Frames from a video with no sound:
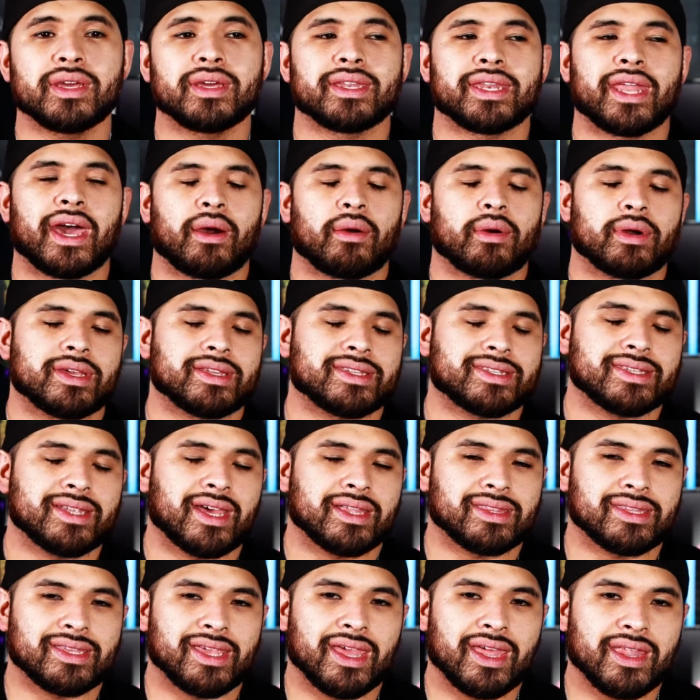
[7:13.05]
Now, it's
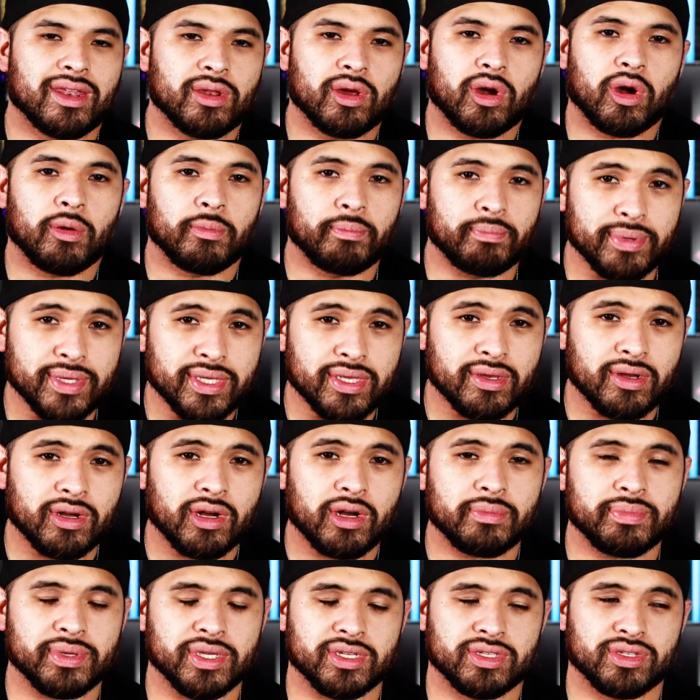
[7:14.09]
not the end all be
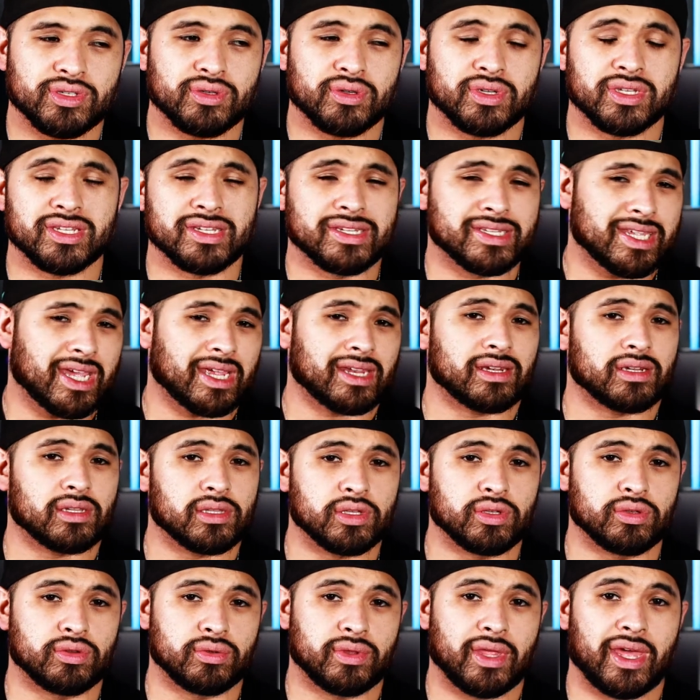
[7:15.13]
all because you can
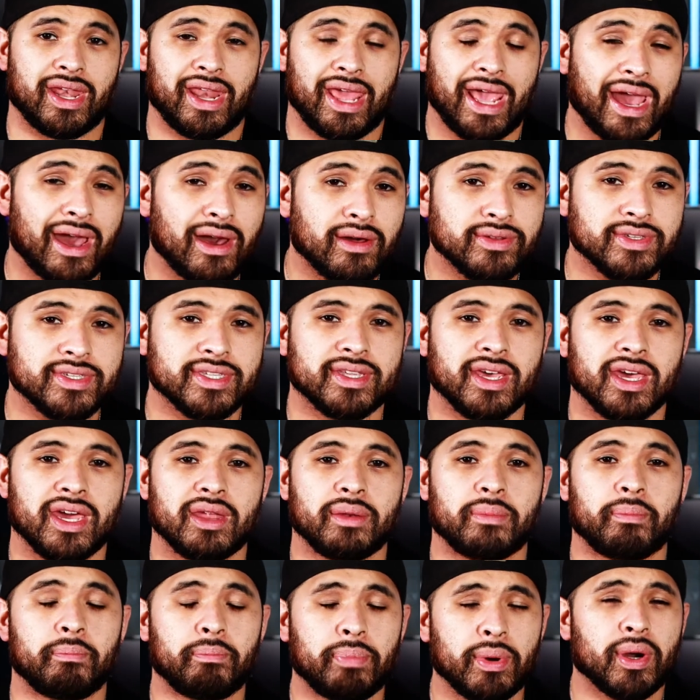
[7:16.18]
technically do that
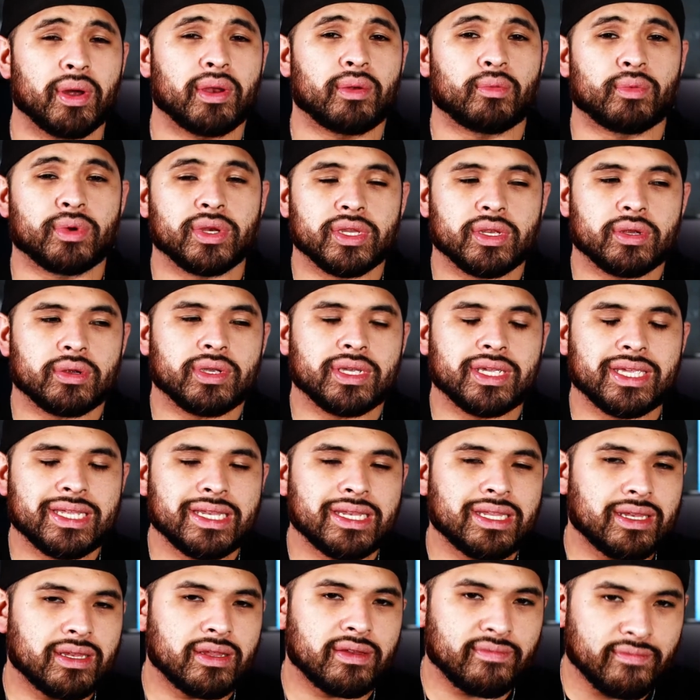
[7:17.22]
outside, but when you're in
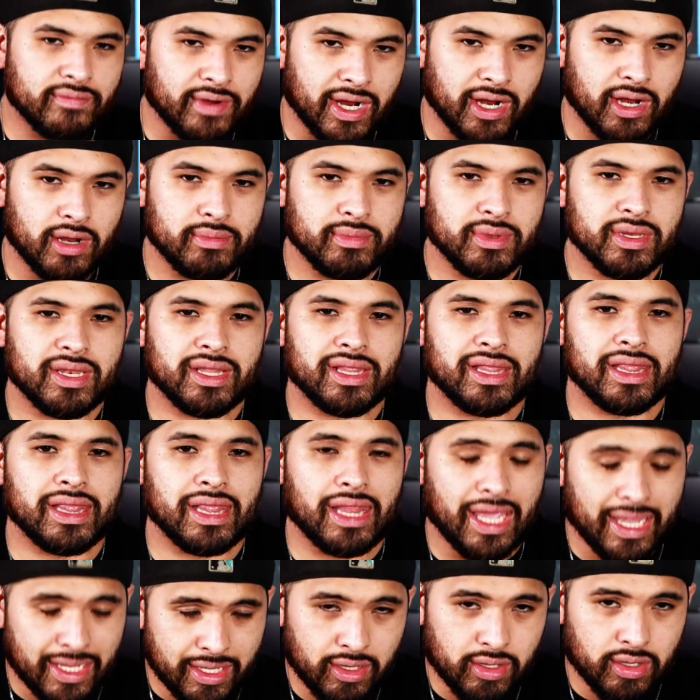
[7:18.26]
an environment
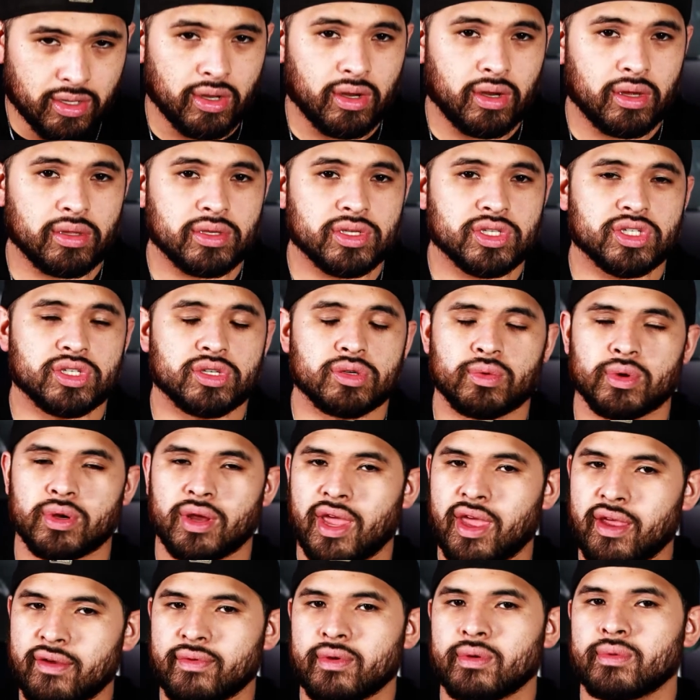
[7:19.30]
like college to
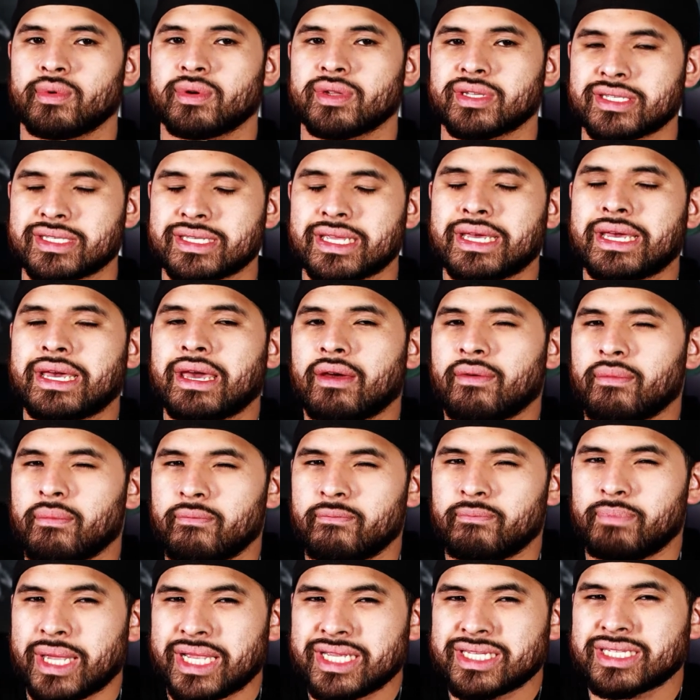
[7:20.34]
where everyone's
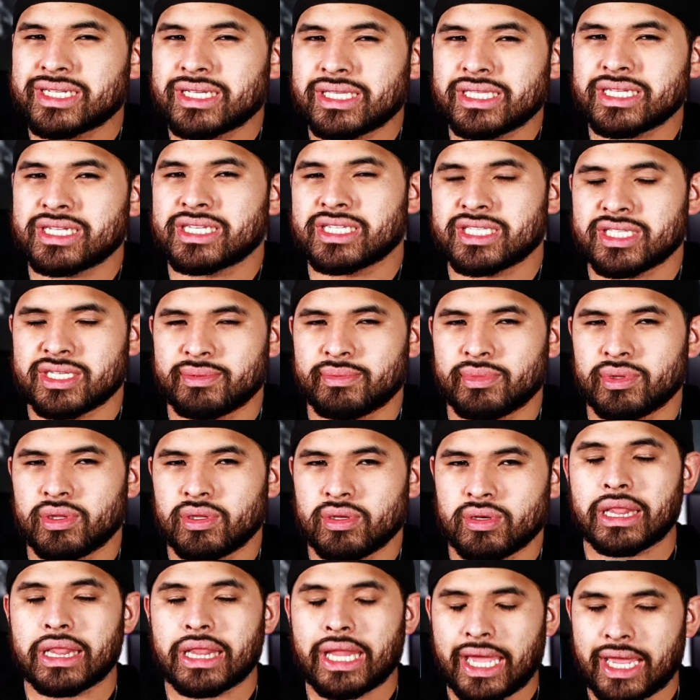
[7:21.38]
basically similar,
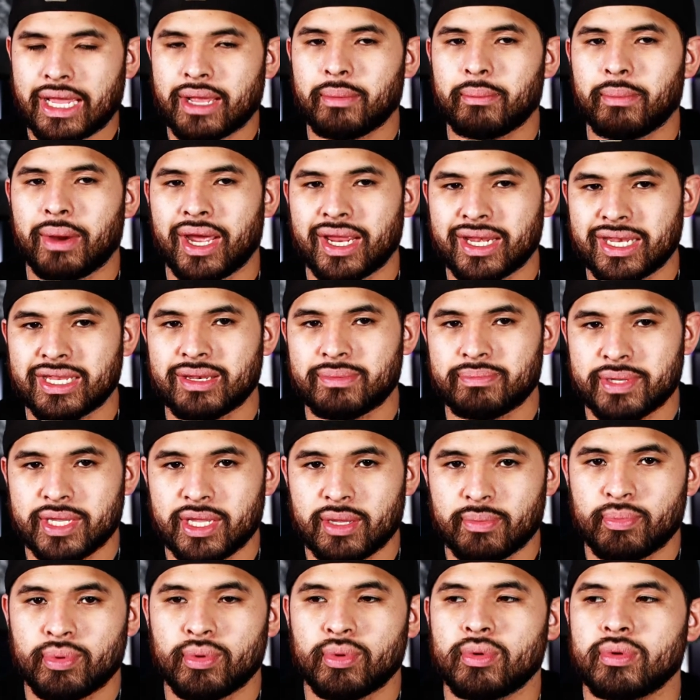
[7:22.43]
like-minded
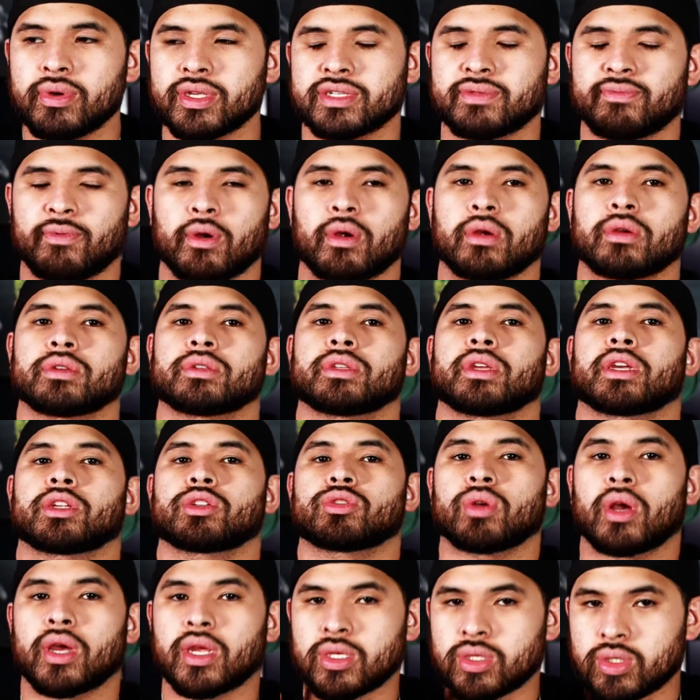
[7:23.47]
people as far as like
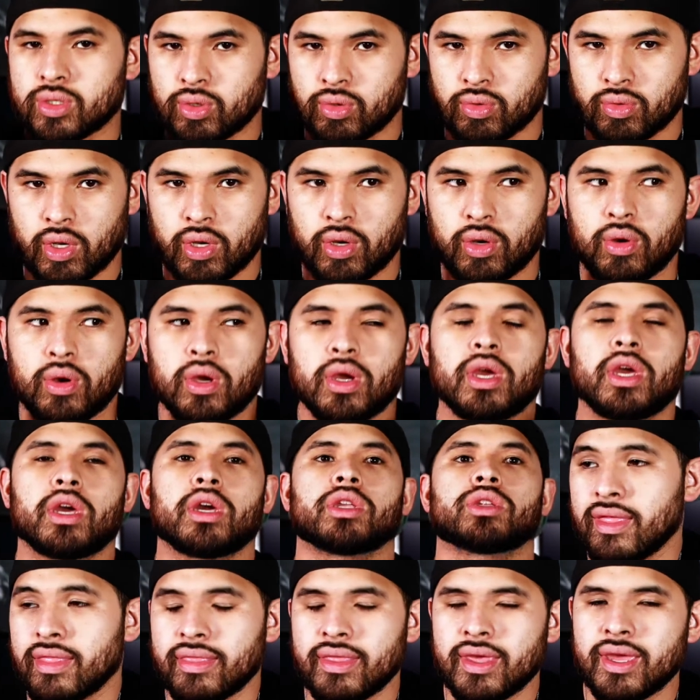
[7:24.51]
trying to grow,
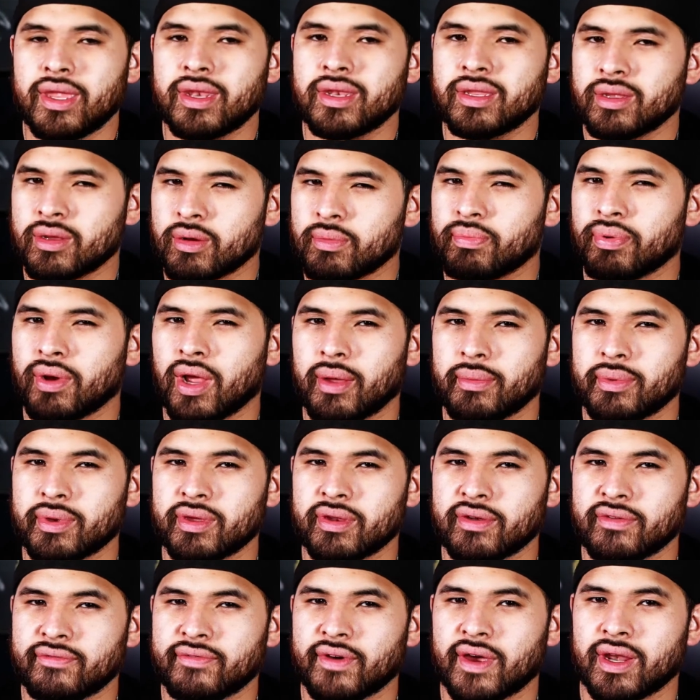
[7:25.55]
then you're probably
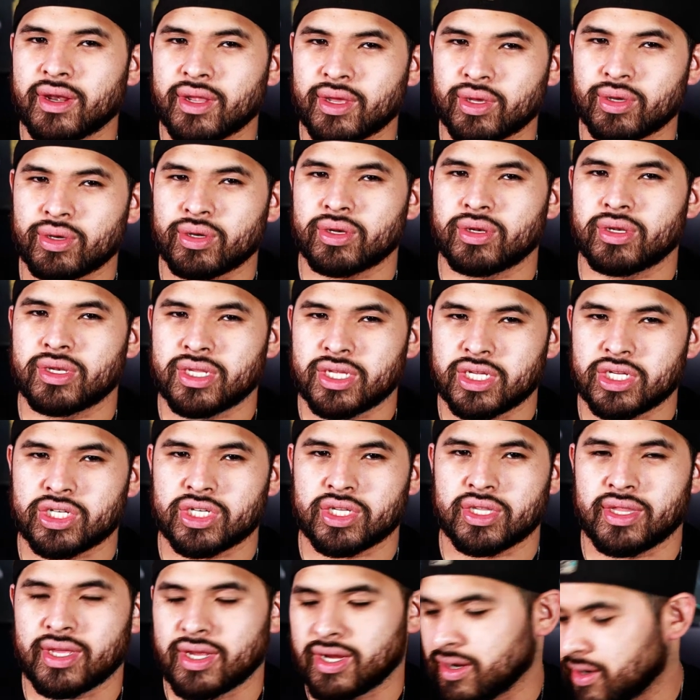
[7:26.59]
going to find a good
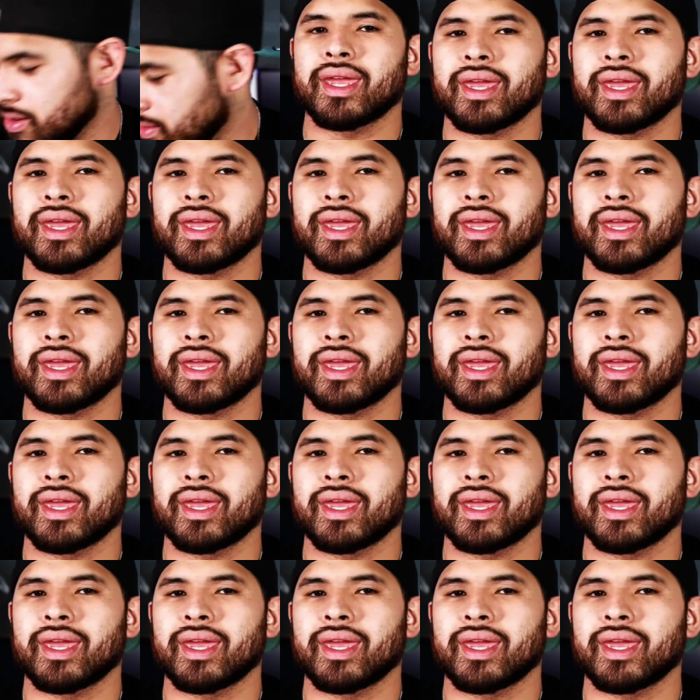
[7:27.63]
niche there.